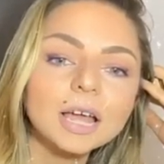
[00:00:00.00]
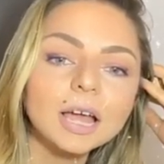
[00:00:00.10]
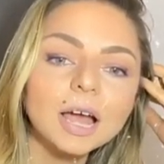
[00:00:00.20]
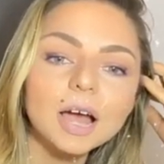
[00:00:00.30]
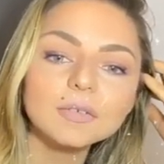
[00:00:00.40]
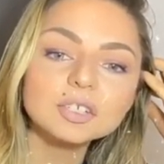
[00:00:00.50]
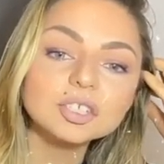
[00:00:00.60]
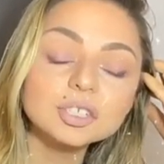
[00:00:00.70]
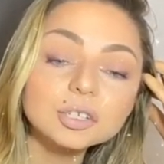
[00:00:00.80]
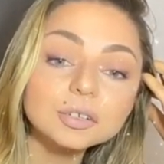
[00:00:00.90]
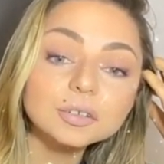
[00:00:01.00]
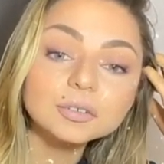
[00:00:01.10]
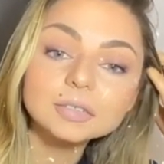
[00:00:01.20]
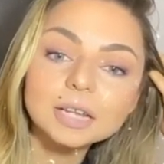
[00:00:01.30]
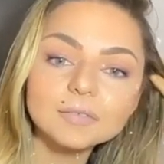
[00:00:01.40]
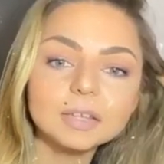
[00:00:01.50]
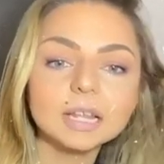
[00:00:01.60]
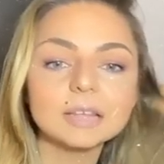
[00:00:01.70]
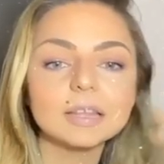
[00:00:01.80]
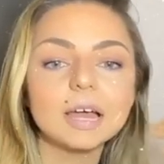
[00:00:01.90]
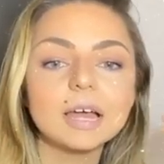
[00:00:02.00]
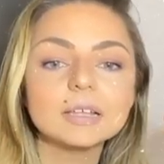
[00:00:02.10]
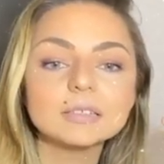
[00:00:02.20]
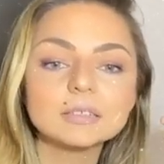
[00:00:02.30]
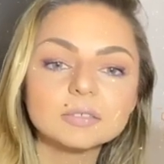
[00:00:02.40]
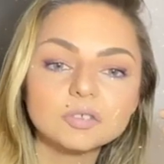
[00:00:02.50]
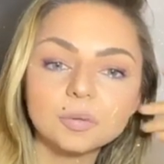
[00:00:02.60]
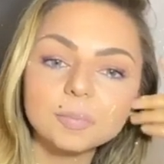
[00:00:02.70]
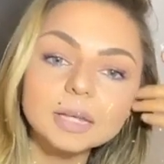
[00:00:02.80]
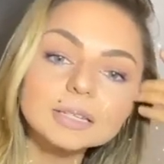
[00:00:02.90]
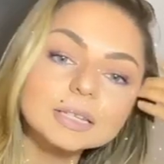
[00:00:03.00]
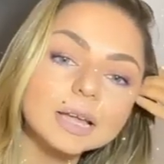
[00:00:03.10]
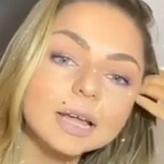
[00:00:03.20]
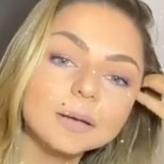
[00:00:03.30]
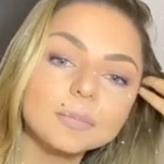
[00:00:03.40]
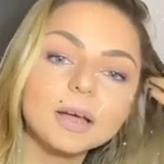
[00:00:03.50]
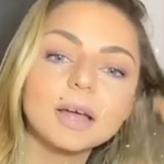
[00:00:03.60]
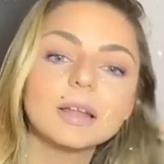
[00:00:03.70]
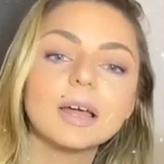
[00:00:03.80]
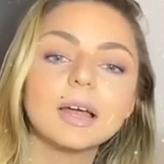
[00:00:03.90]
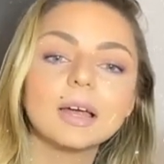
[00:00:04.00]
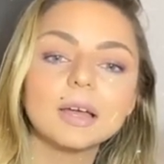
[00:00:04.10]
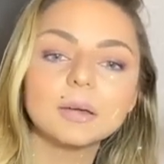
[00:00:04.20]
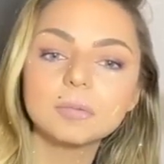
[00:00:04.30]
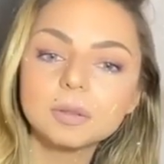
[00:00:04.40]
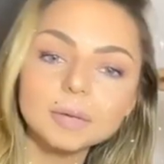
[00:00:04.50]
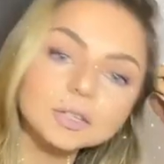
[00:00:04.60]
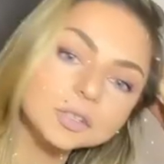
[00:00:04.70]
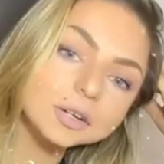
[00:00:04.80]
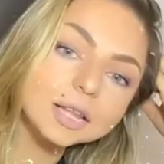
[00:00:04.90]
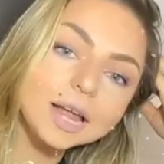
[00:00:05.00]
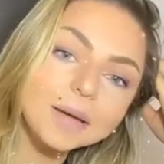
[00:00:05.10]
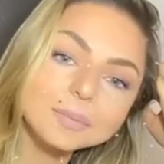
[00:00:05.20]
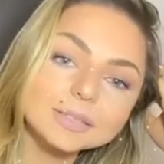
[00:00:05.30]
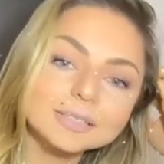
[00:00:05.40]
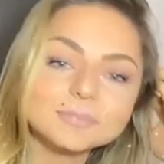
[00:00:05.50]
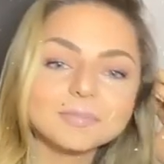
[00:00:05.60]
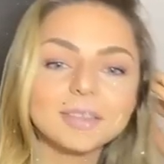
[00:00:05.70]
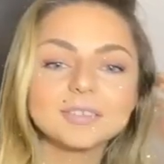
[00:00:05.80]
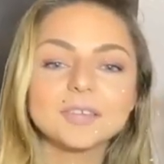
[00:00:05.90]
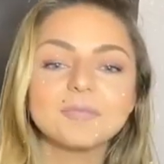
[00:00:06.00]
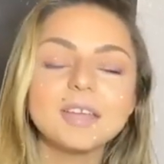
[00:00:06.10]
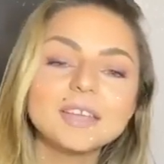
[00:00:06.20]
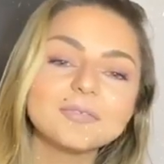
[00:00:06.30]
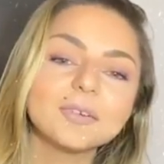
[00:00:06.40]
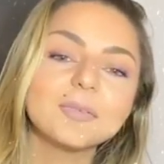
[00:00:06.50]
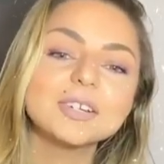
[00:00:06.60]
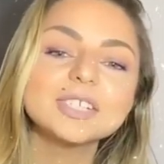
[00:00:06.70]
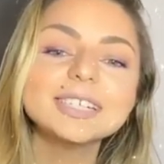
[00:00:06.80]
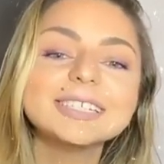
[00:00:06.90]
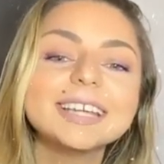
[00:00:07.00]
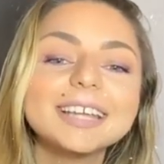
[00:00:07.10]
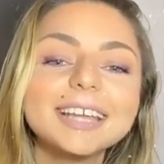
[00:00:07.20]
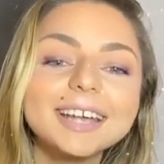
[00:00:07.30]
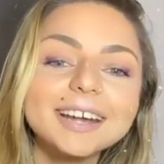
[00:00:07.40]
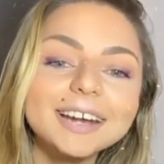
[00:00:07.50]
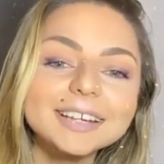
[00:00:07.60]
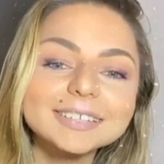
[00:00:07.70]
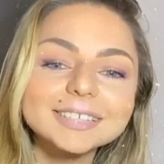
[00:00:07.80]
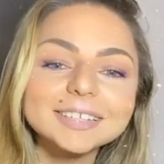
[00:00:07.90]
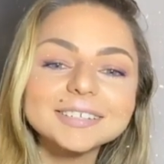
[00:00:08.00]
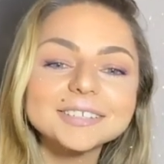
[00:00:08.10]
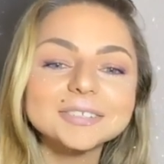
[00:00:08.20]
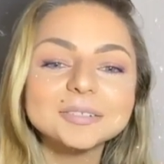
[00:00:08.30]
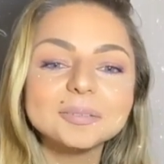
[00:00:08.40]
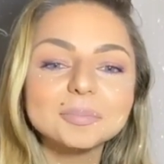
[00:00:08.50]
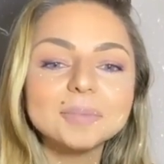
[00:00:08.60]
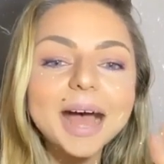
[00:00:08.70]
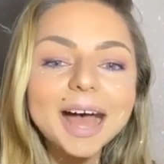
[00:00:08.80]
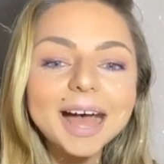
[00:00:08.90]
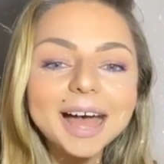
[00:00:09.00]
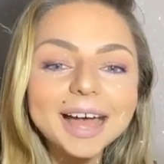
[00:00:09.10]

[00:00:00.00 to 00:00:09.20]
how I shoot, anything like that, drop me a DM and I will make sure that happens. So thank you for watching. Take care and see you soon. Bye.